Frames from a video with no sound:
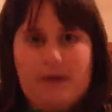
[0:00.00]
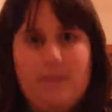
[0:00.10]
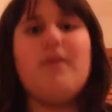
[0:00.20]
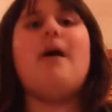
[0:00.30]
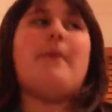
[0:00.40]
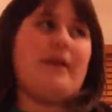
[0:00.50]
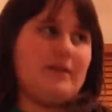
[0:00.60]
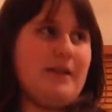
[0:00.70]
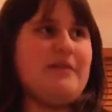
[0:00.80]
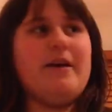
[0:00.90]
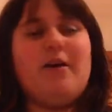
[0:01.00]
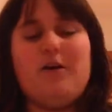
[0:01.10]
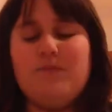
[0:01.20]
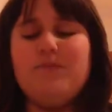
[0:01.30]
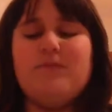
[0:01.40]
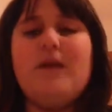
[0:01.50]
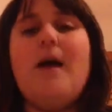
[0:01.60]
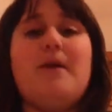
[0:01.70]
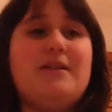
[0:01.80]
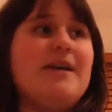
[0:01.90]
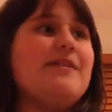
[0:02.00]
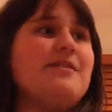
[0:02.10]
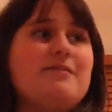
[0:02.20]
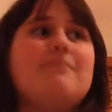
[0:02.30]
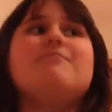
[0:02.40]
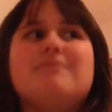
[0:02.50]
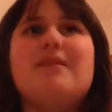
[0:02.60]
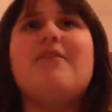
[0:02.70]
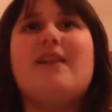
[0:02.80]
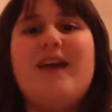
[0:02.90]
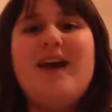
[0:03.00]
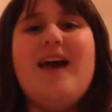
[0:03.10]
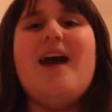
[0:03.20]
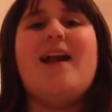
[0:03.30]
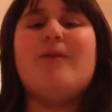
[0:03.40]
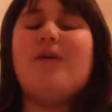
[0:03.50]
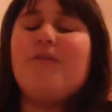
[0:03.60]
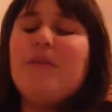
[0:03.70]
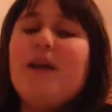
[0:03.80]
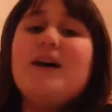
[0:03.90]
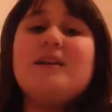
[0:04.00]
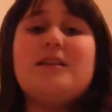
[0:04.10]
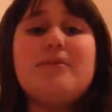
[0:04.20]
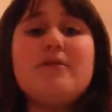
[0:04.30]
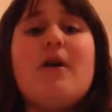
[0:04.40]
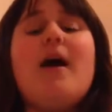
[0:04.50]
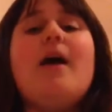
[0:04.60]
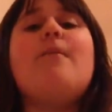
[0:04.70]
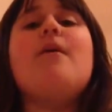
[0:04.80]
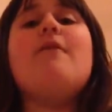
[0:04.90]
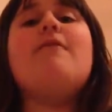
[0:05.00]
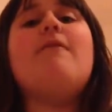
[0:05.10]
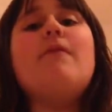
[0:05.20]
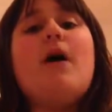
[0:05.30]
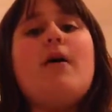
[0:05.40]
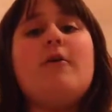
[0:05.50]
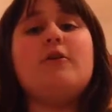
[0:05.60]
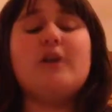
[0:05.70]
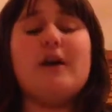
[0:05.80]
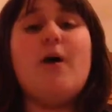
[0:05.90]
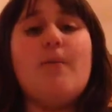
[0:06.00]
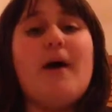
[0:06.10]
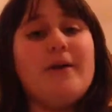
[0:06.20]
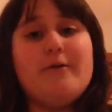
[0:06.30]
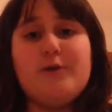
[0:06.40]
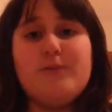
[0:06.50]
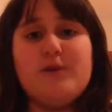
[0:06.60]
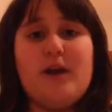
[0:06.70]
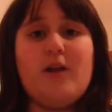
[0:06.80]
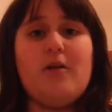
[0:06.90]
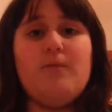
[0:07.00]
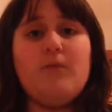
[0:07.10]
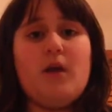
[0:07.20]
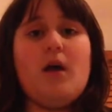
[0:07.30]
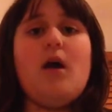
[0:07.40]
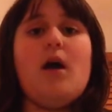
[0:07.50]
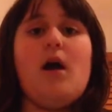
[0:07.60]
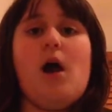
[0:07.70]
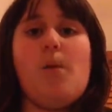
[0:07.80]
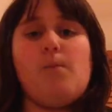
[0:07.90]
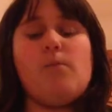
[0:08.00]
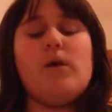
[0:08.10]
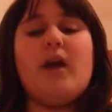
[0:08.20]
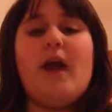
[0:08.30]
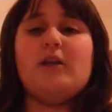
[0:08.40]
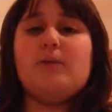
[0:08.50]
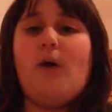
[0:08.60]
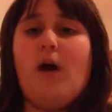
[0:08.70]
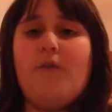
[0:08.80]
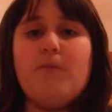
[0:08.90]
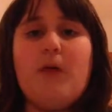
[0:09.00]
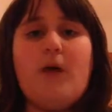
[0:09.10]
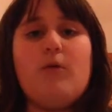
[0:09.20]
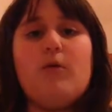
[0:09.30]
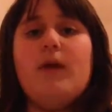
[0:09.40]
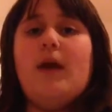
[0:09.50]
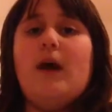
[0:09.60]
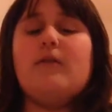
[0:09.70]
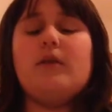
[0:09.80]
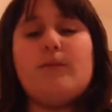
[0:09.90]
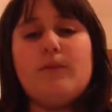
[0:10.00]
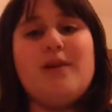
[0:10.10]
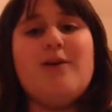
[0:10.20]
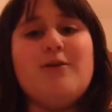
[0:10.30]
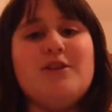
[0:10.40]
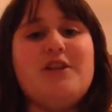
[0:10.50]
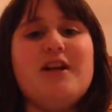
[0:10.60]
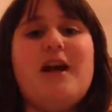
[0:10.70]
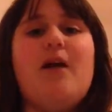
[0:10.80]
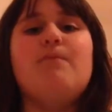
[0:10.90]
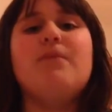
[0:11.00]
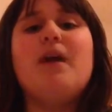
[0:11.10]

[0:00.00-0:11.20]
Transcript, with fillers: Yep, that made sense at all. That made sense. Definitely. Anyways, subscribe. Uh, check out my YouTube channel, um, Cake to Boss. I will have a link below to check it out.